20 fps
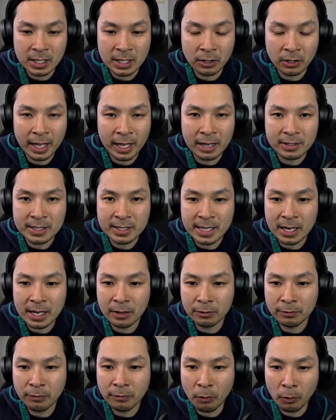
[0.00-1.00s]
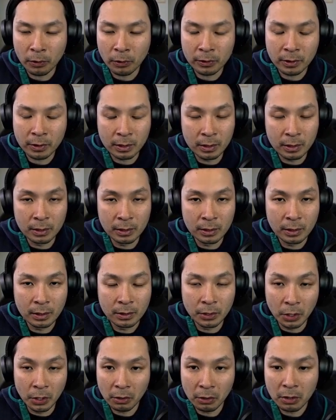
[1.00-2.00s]
countdown for the
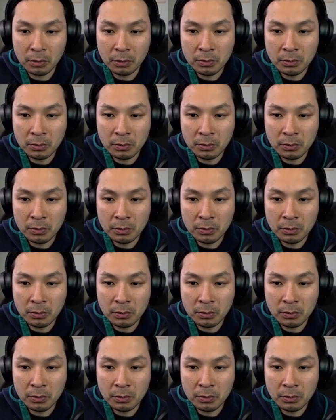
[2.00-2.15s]
euro,